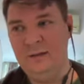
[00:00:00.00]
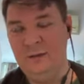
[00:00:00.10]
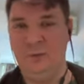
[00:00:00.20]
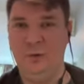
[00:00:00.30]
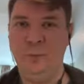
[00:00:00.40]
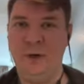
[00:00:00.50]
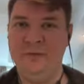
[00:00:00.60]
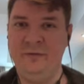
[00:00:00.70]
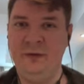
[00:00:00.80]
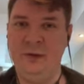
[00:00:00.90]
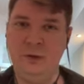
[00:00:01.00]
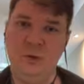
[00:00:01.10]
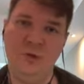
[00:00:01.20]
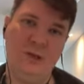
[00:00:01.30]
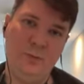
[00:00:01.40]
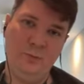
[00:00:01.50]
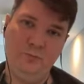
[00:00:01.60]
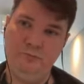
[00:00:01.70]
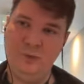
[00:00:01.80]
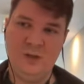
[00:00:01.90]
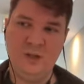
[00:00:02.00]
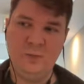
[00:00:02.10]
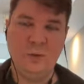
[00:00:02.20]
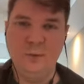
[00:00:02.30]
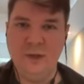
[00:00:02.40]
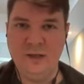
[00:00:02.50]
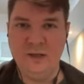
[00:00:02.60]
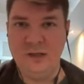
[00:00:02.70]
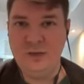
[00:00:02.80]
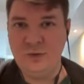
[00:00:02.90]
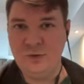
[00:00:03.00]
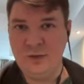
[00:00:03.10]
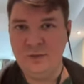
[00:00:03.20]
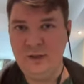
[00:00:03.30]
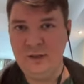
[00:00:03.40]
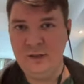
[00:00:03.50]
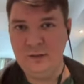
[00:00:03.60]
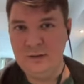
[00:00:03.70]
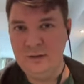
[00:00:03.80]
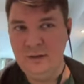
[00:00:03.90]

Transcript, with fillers: youtube might think oh this this is probably the interesting video